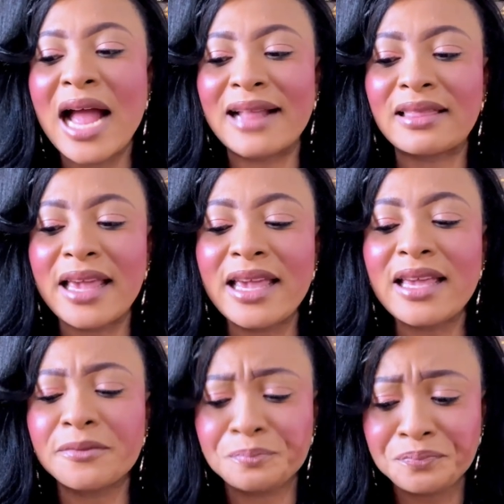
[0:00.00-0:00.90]
I
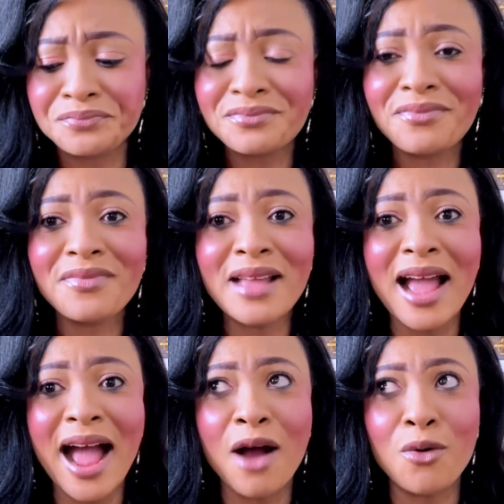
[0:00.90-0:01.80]
think
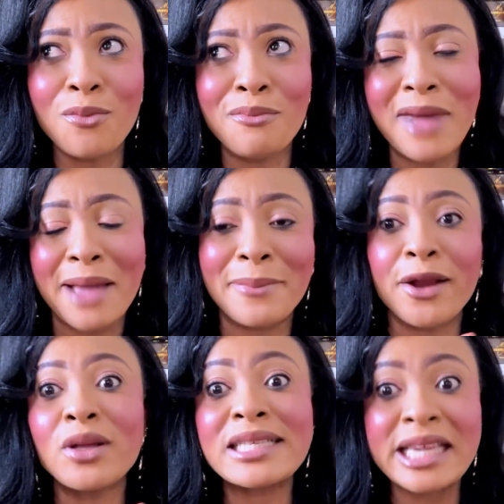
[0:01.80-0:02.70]
I
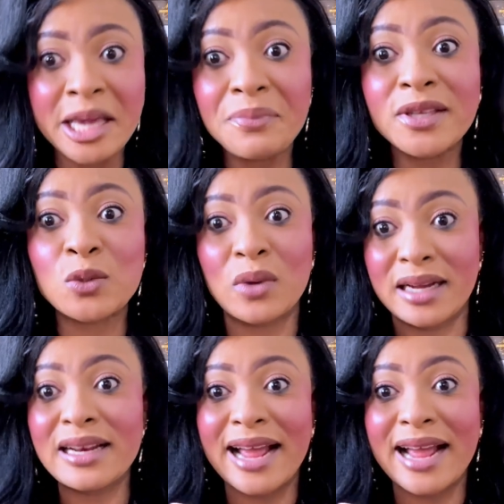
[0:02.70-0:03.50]
might not keep this one.